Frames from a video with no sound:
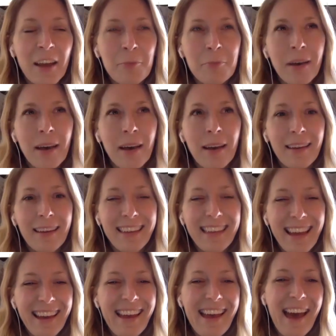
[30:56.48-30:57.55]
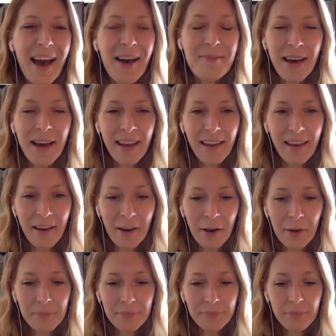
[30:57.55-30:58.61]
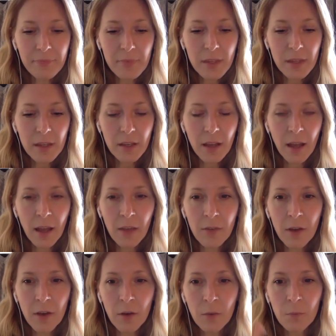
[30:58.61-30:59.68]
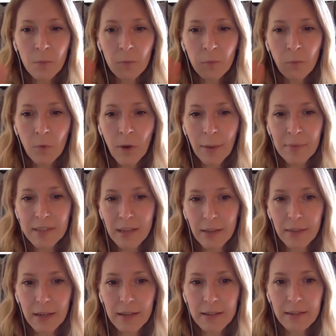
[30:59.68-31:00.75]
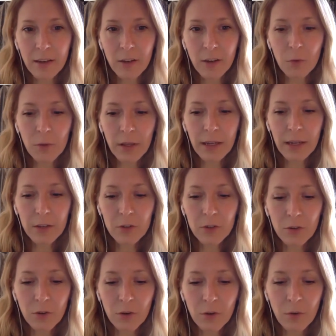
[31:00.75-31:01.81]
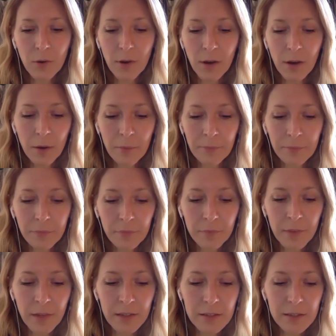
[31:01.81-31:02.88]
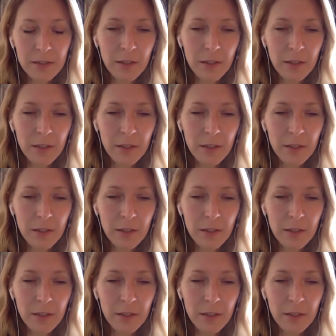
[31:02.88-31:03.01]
on my yeah on my um, I have a website that I sent you a link to. Um, that's